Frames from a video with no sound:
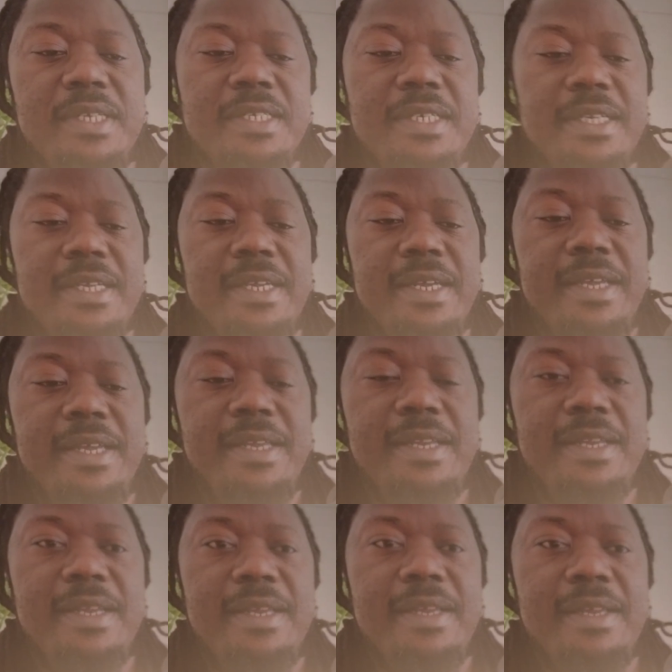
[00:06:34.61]
again.
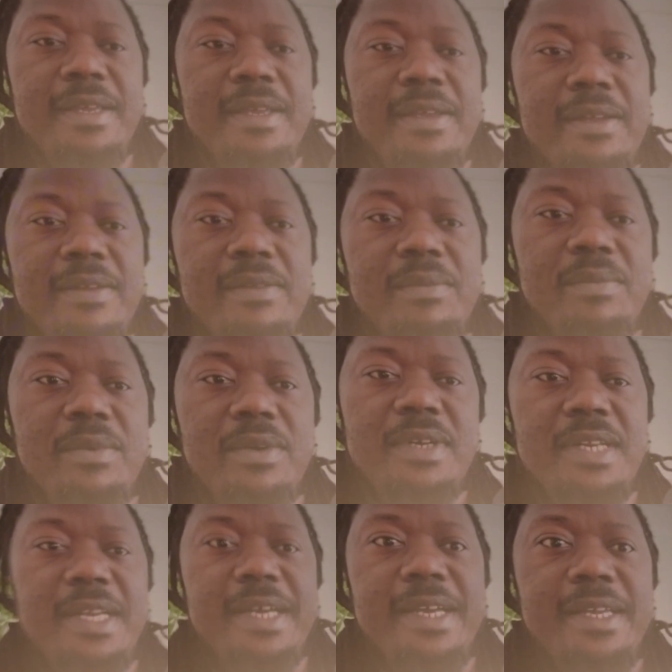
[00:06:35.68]
More
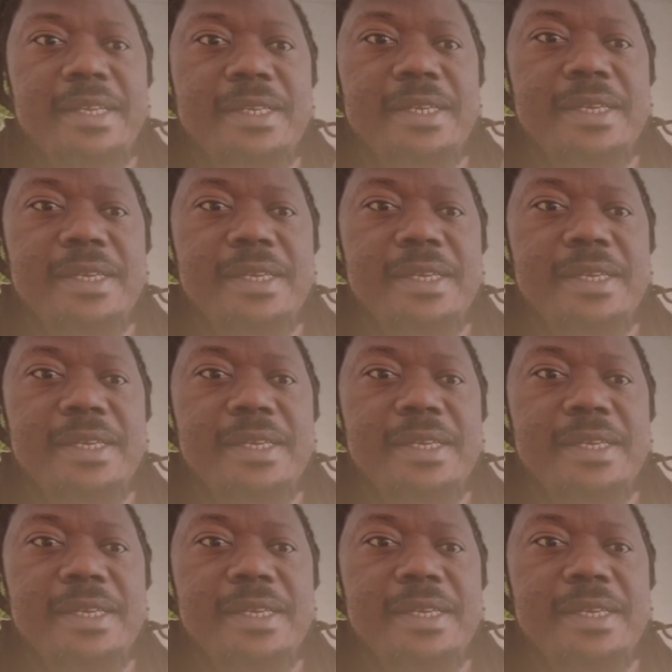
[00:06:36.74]
light.